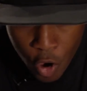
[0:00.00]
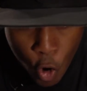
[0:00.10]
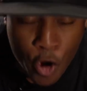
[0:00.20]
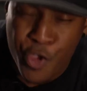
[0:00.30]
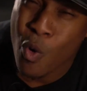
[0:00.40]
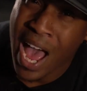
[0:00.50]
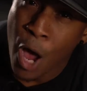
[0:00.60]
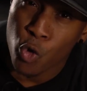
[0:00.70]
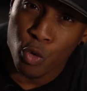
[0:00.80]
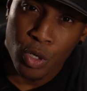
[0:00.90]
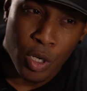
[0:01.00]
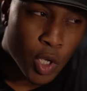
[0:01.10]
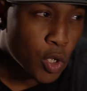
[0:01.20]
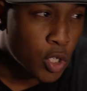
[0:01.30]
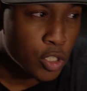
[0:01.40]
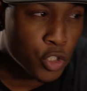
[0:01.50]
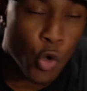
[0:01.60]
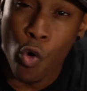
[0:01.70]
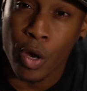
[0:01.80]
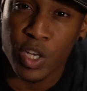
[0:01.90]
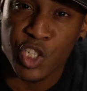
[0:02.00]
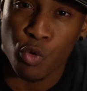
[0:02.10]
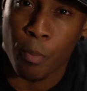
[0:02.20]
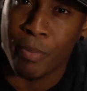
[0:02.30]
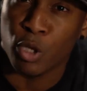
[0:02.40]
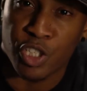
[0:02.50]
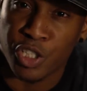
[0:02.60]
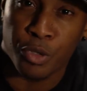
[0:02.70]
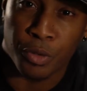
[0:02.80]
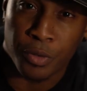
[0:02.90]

Or are you out doing what you were built to do?